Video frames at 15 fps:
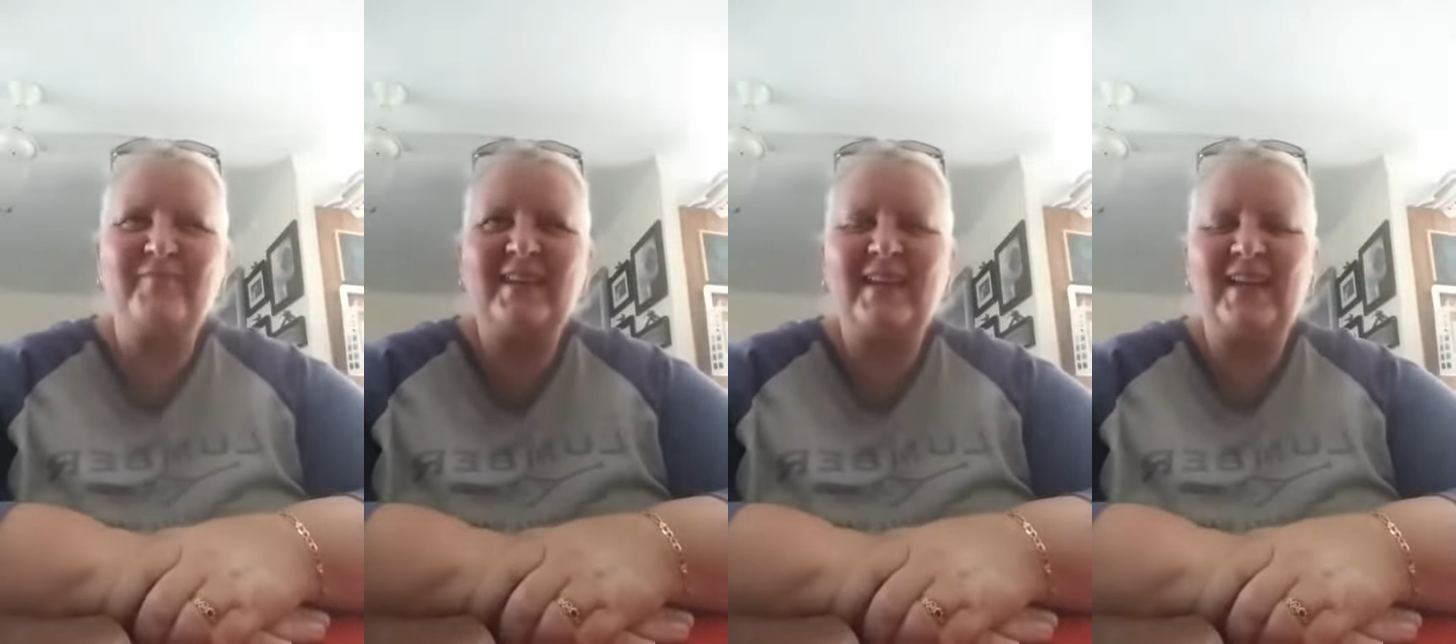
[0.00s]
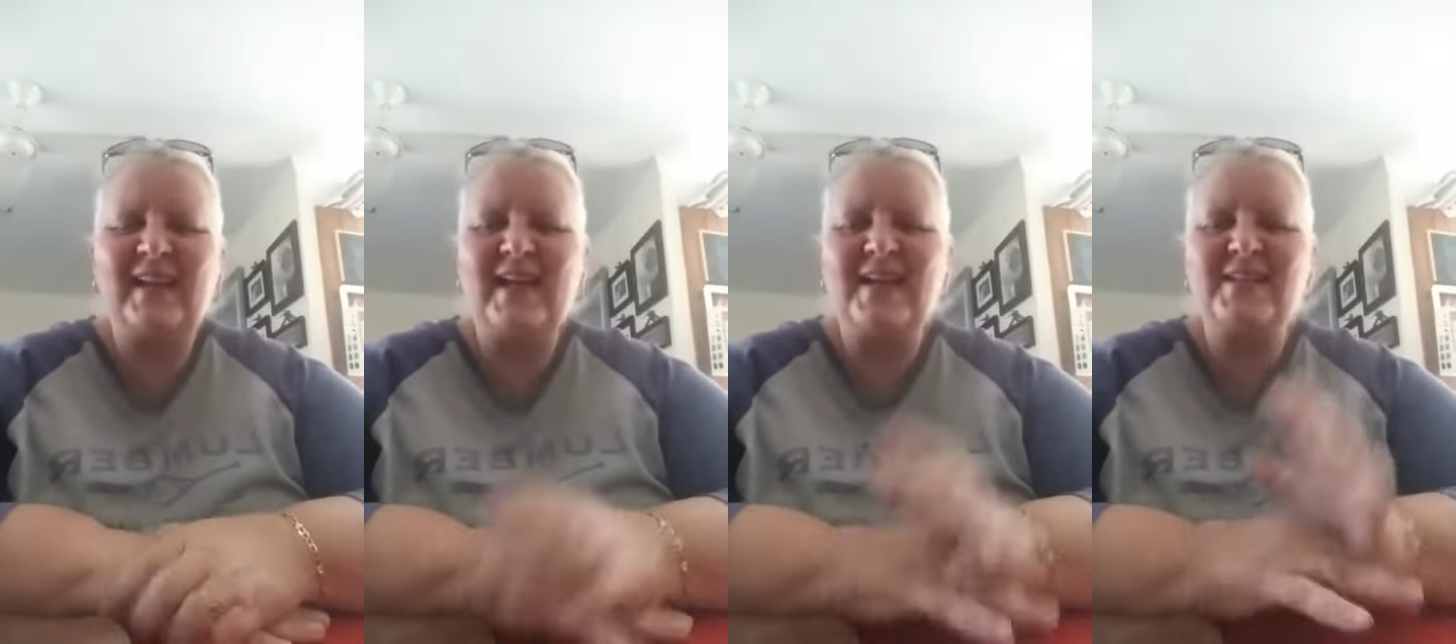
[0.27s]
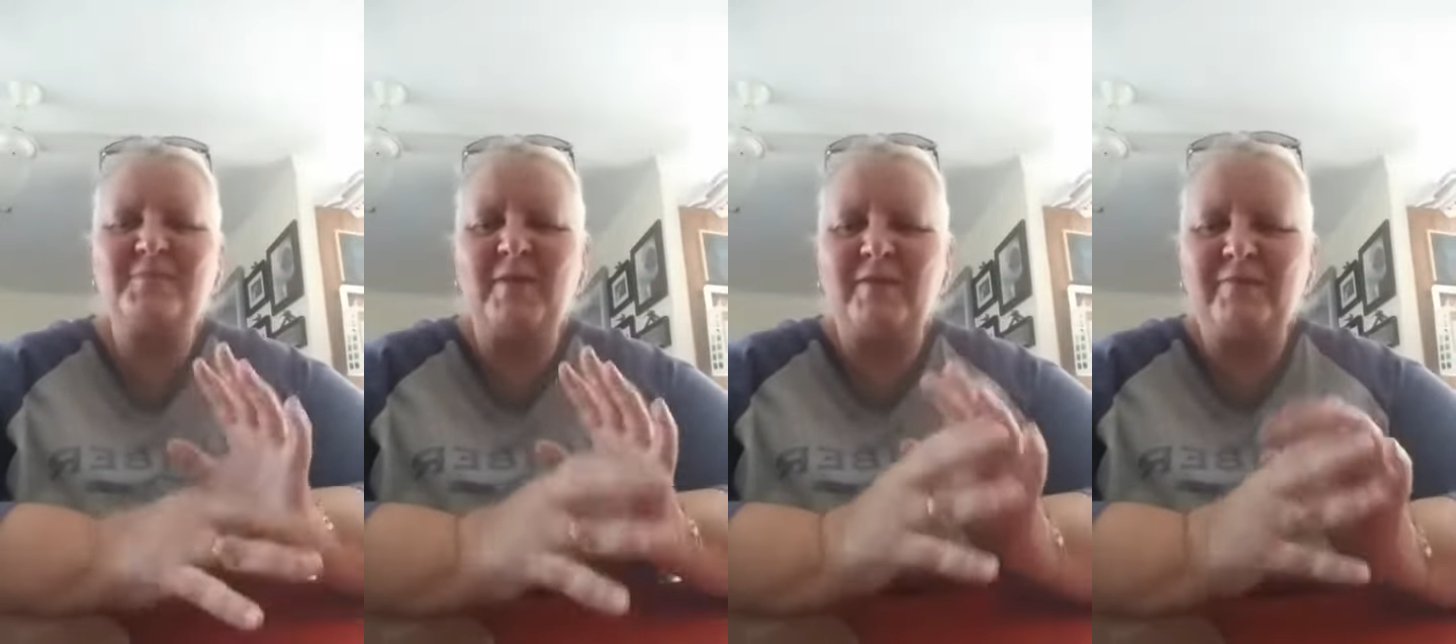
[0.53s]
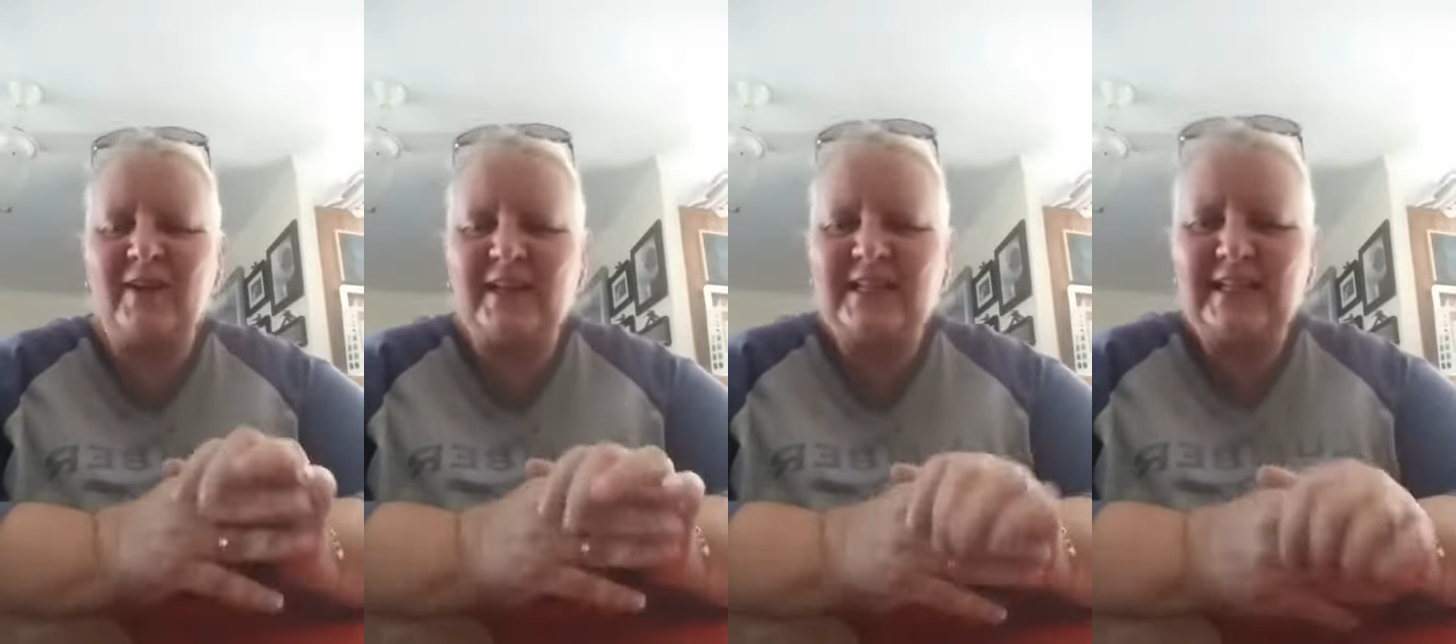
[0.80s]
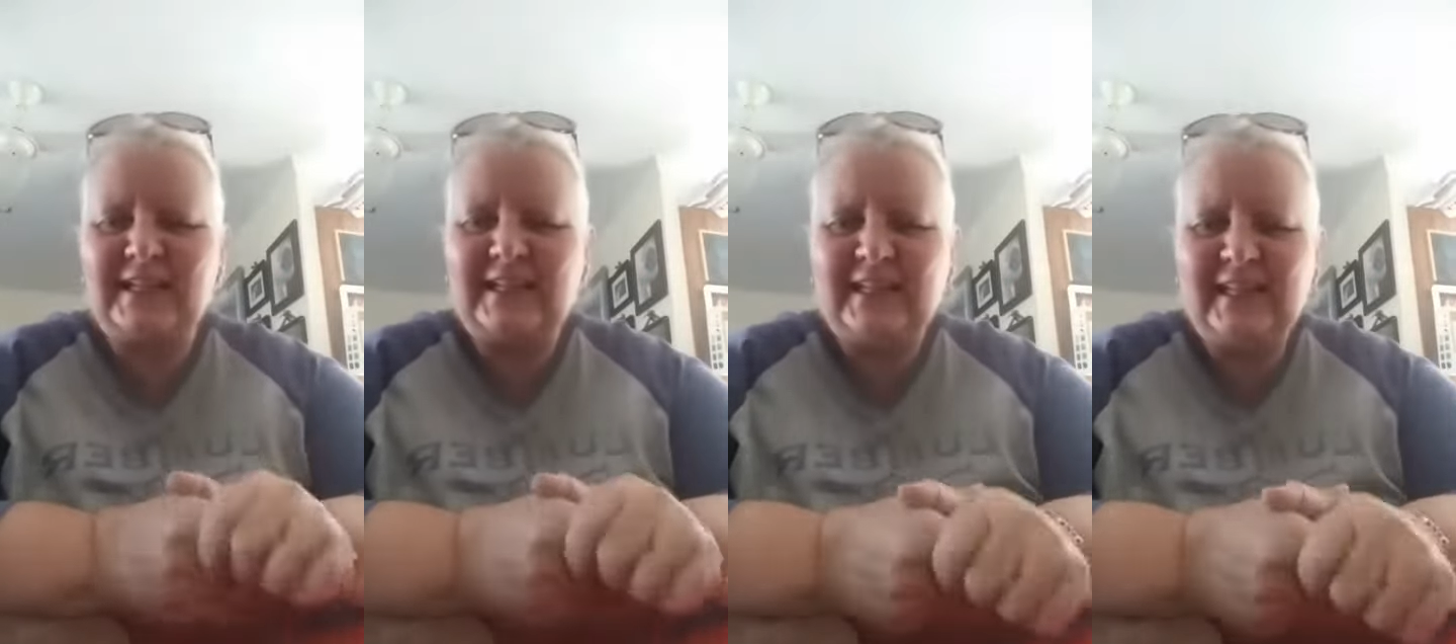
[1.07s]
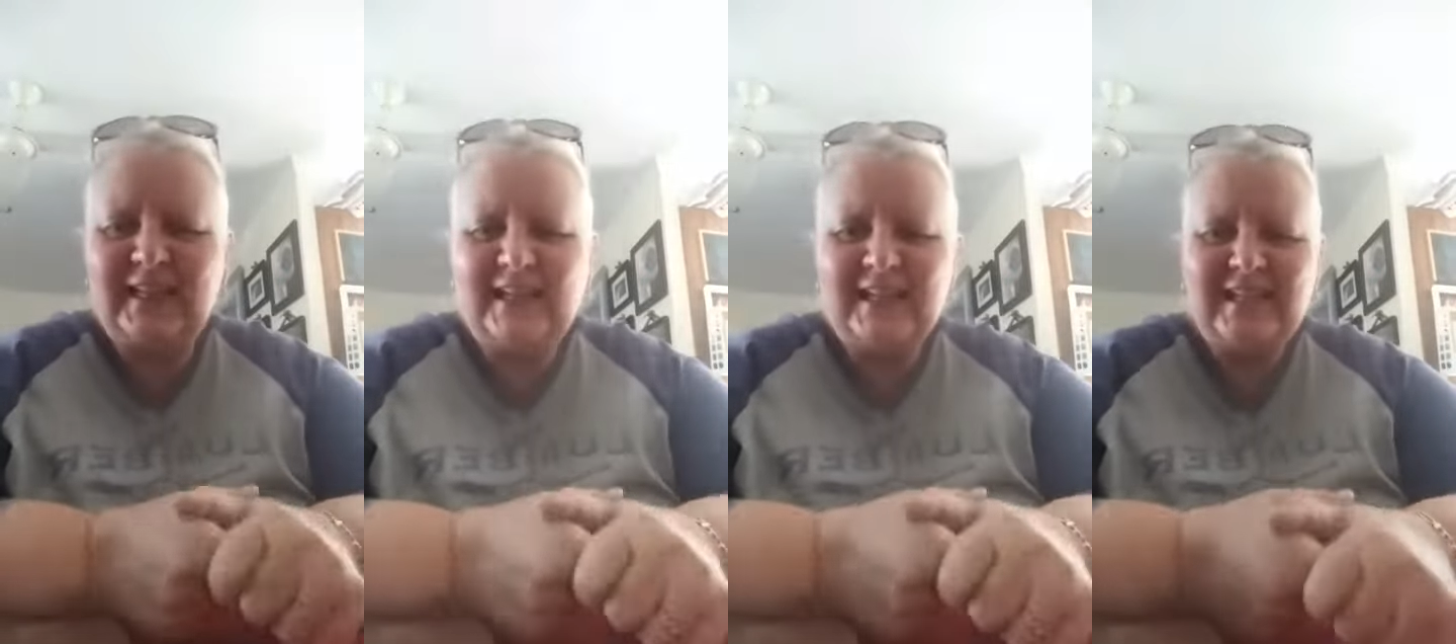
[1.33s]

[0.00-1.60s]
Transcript: Claire's my friend in